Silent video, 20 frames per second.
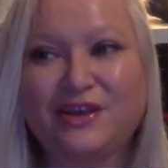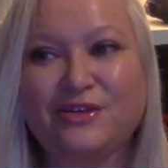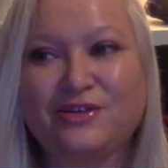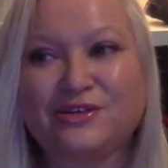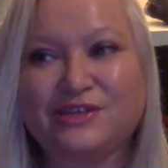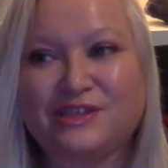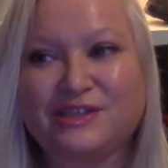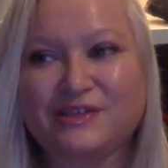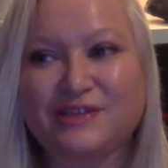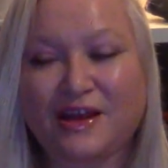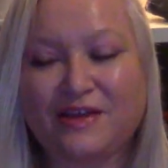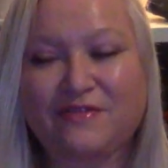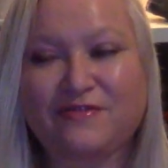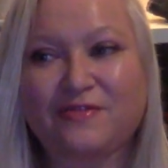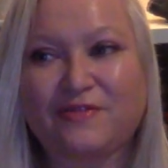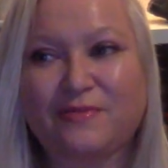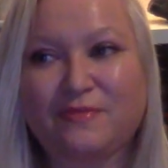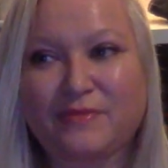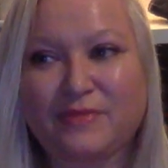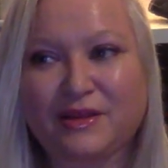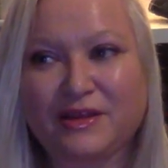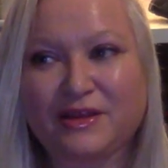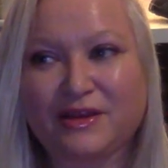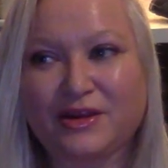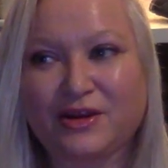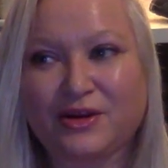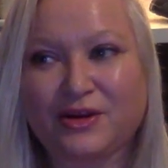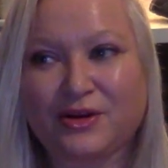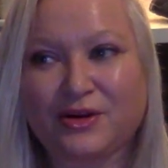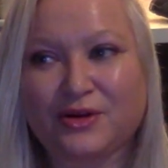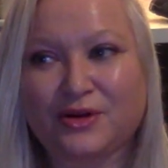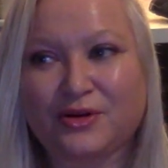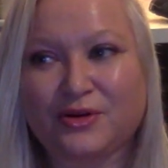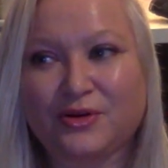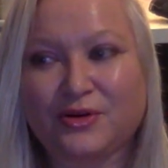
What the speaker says: yourself familiar